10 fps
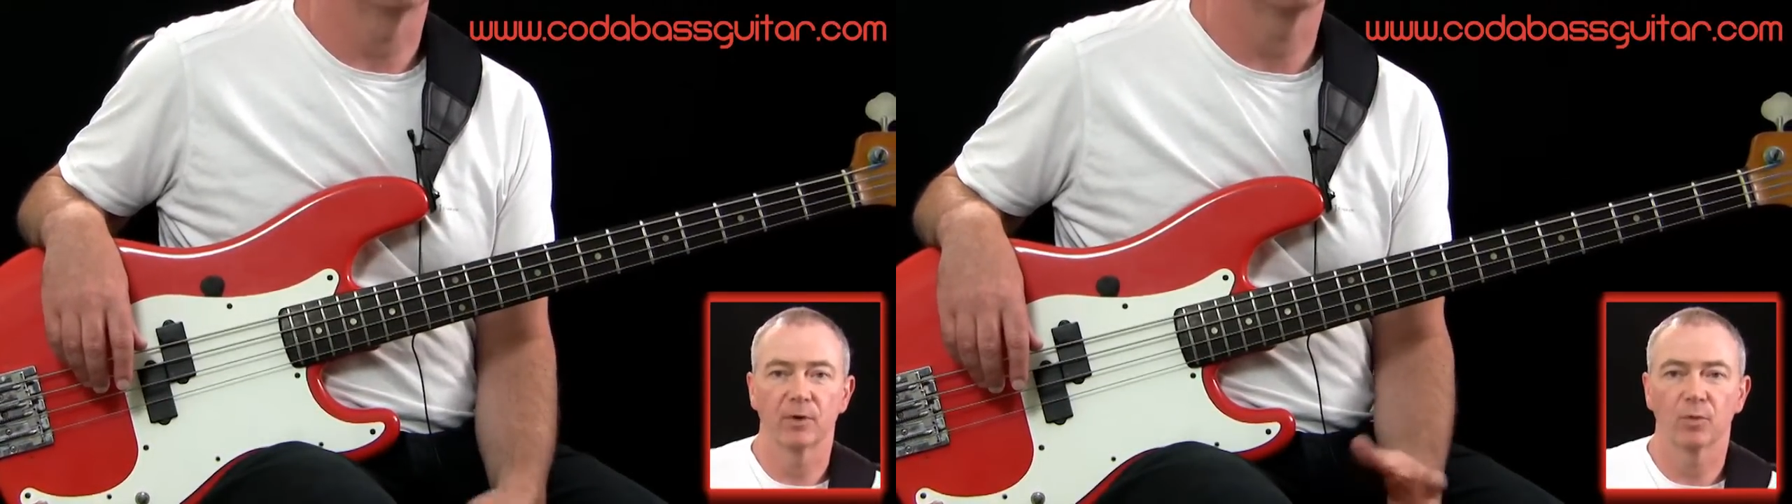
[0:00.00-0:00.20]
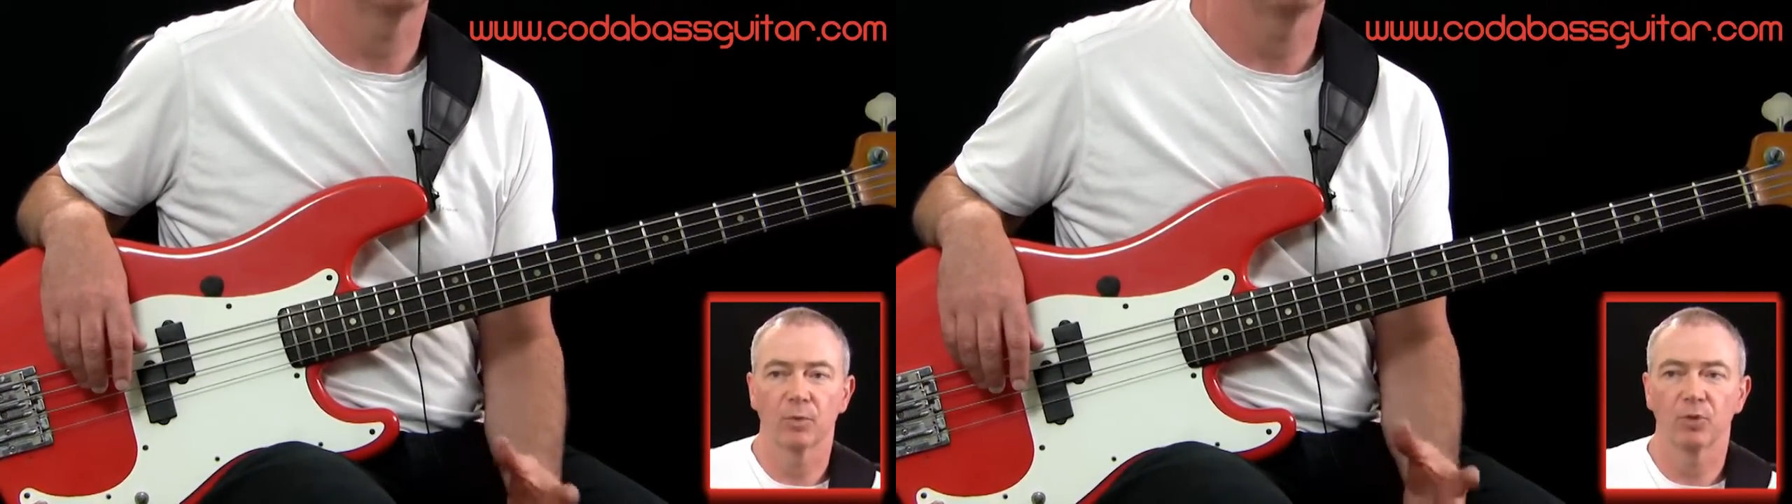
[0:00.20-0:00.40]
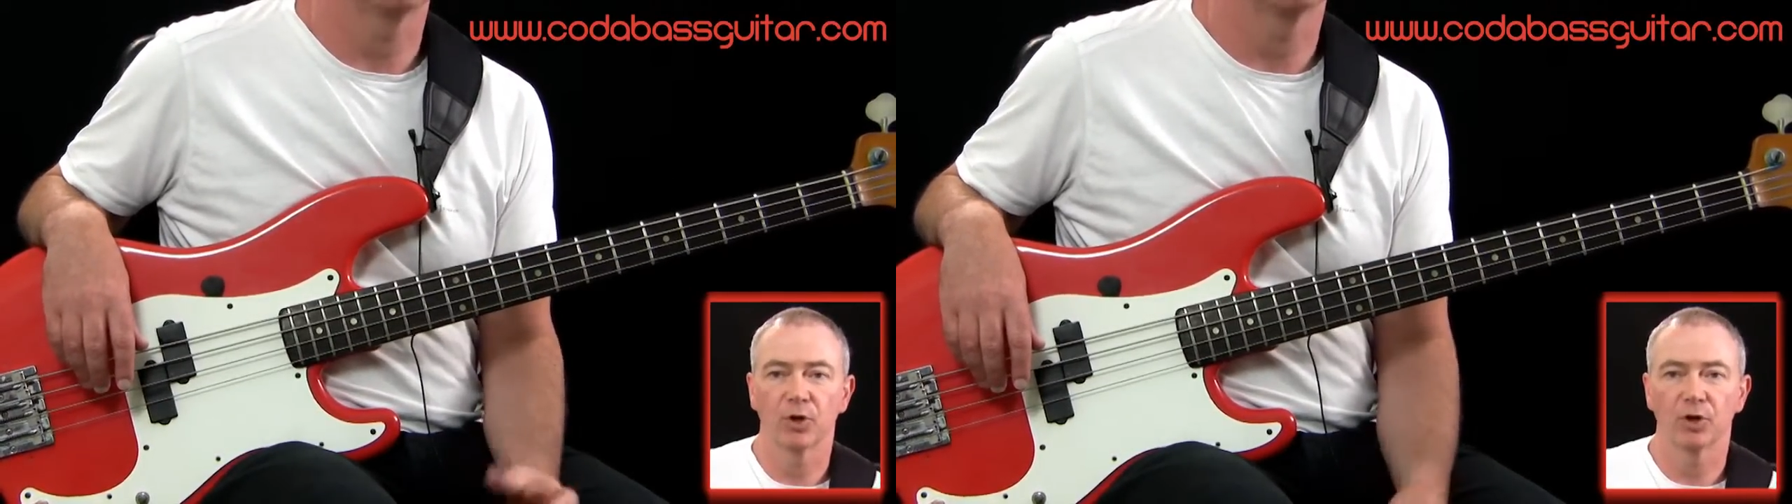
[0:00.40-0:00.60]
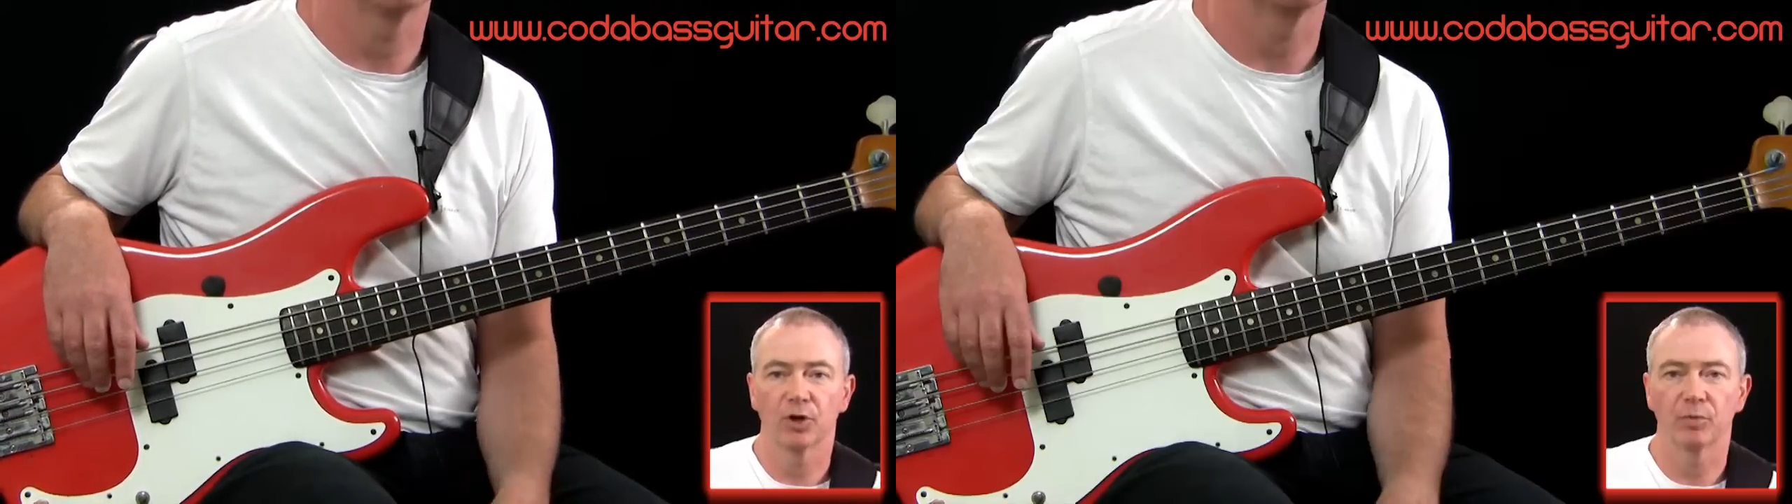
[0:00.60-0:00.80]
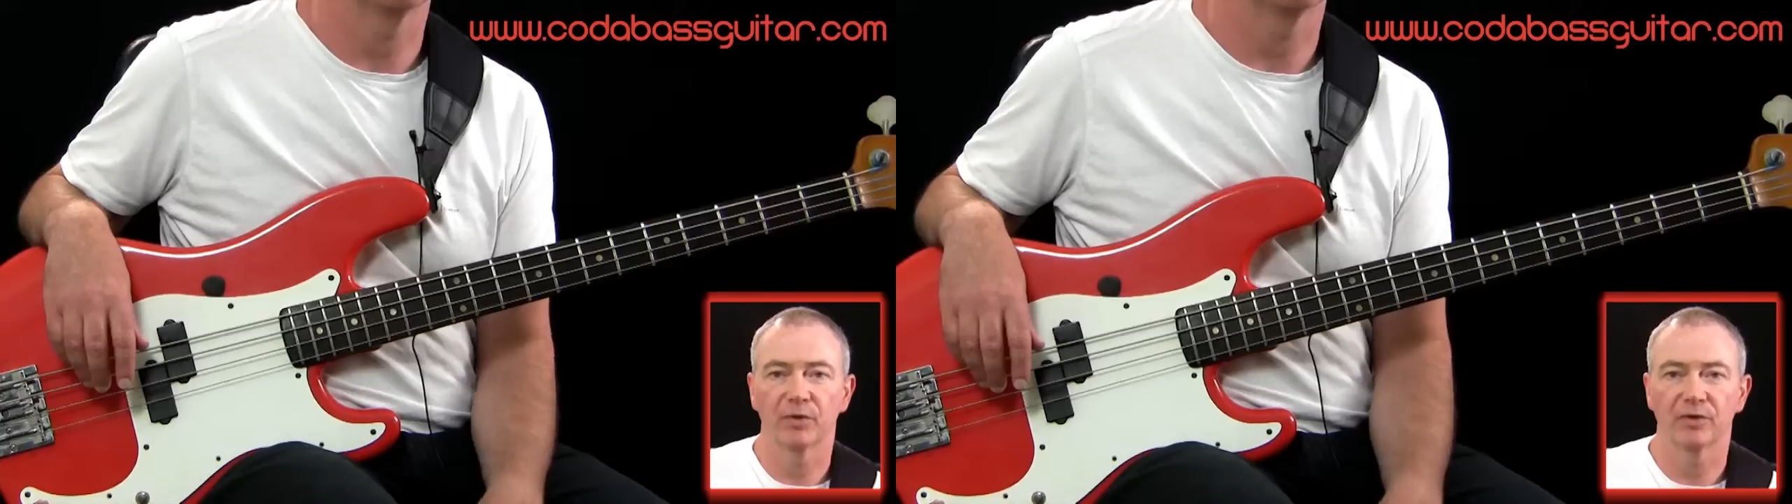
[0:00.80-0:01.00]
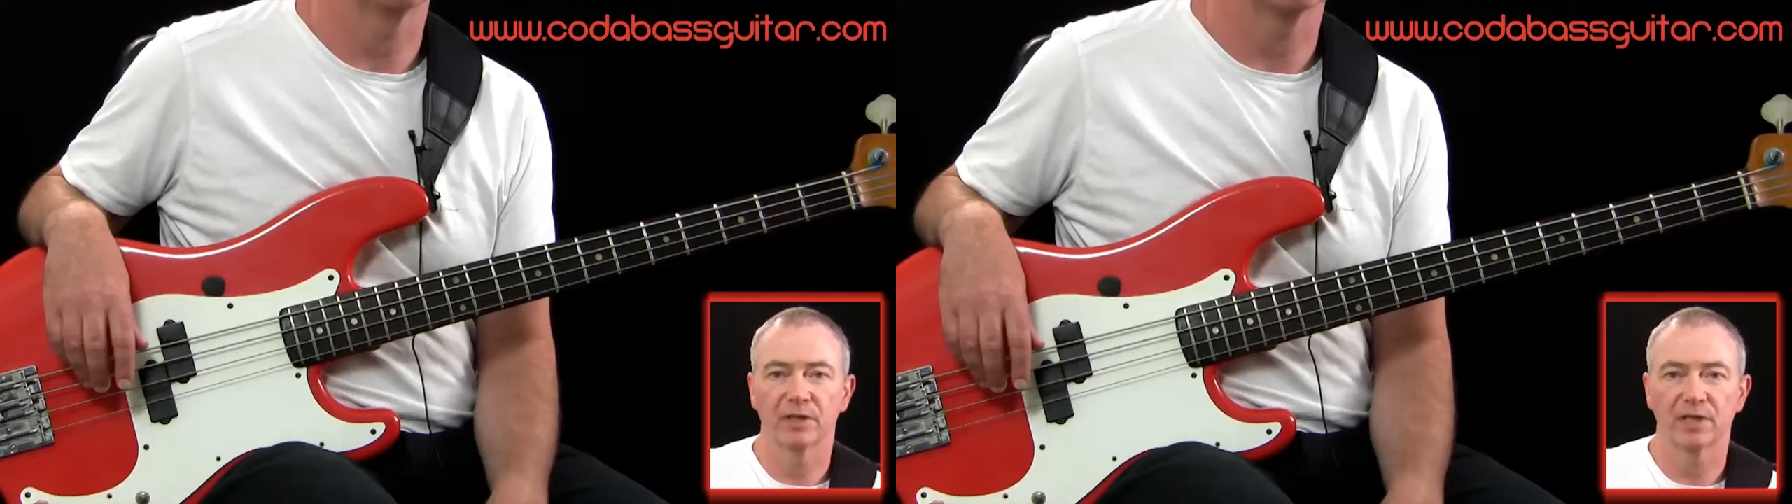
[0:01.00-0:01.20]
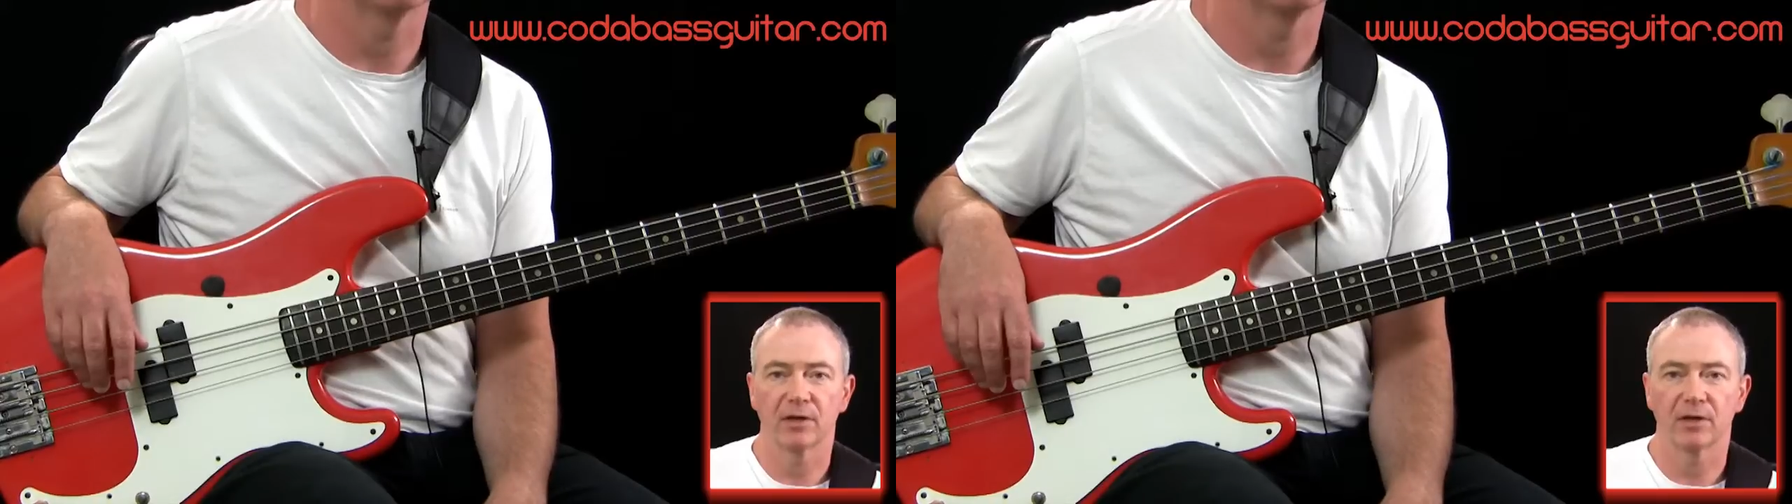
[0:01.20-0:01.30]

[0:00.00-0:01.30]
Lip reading: and I want to point a couple of things